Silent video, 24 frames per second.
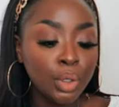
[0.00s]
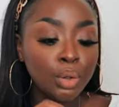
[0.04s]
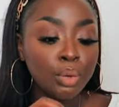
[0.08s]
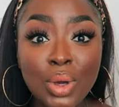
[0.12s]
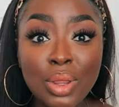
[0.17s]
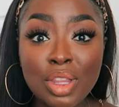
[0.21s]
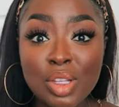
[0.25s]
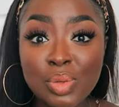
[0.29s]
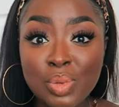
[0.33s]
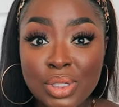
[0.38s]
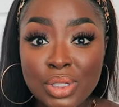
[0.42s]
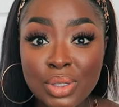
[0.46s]

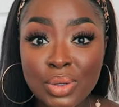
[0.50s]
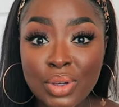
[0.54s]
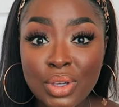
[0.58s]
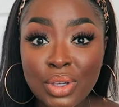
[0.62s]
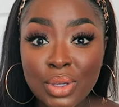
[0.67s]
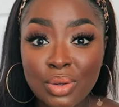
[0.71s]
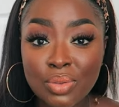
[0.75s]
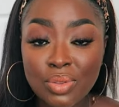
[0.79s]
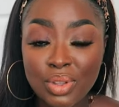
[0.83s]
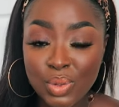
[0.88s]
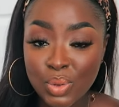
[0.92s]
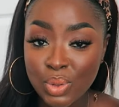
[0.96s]
Wouldn't this be so
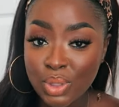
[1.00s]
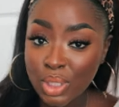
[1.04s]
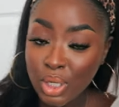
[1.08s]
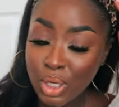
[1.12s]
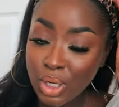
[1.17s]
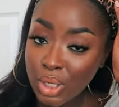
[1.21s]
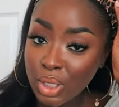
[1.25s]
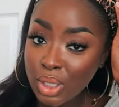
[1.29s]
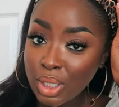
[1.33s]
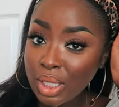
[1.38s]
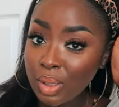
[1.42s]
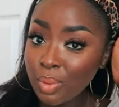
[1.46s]
cute if this was a
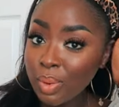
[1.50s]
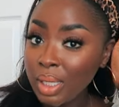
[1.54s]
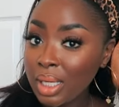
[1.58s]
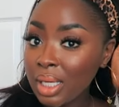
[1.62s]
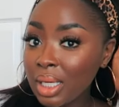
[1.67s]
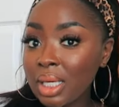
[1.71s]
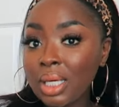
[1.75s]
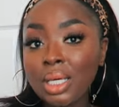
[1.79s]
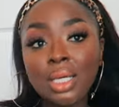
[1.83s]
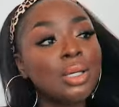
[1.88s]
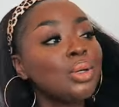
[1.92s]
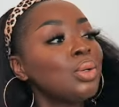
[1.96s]
curly
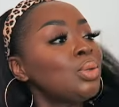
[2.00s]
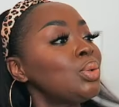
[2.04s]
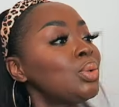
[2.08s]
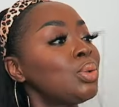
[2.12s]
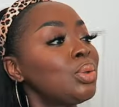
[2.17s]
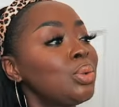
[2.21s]
wig?